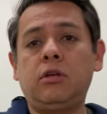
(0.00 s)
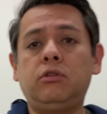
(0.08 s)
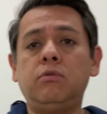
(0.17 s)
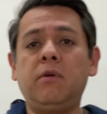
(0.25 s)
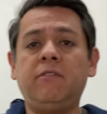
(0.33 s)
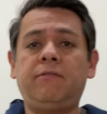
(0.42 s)
to
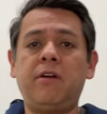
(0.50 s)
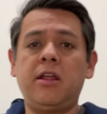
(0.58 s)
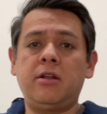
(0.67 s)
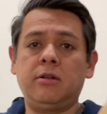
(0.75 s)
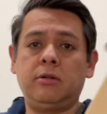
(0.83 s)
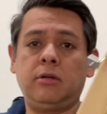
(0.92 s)
my
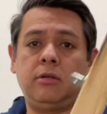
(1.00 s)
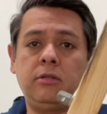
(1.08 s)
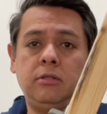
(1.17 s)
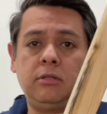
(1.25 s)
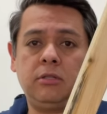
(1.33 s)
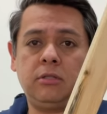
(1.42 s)
friend.
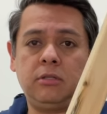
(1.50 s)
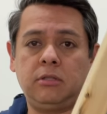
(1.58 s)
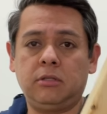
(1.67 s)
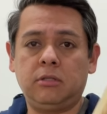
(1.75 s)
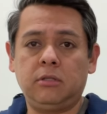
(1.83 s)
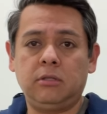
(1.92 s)
This
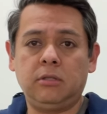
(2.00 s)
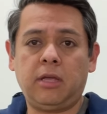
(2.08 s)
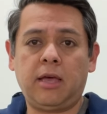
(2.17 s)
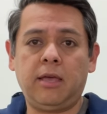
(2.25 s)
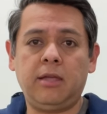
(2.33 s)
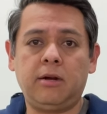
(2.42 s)

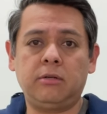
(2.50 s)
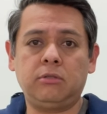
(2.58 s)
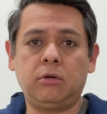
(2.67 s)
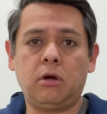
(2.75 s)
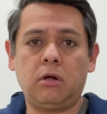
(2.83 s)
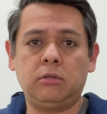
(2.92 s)
guy here is
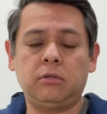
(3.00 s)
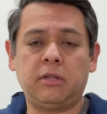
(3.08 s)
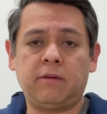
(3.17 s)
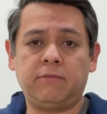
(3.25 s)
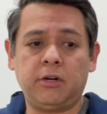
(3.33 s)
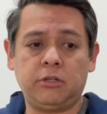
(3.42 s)
called
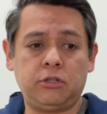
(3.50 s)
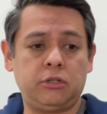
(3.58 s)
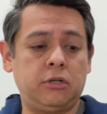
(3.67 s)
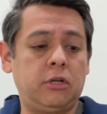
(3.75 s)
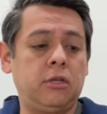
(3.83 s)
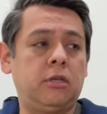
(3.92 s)
Leverage.
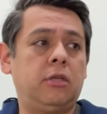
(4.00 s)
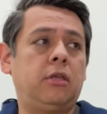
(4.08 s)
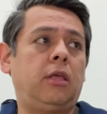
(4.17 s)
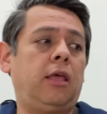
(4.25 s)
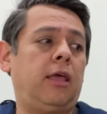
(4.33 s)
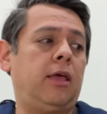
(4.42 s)

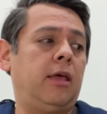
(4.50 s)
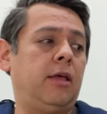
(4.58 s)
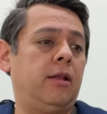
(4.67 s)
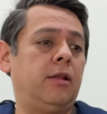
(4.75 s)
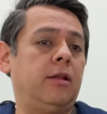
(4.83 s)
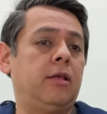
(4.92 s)

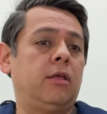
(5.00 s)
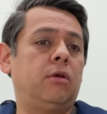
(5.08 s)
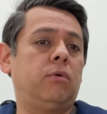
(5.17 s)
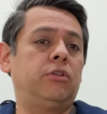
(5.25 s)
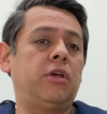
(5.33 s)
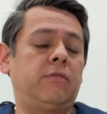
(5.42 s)
And
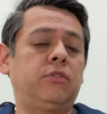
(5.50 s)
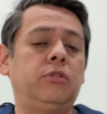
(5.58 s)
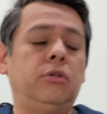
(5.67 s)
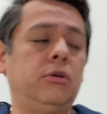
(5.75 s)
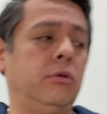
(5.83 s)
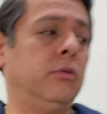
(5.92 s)
what you have to
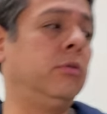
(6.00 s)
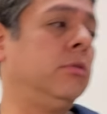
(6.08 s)
do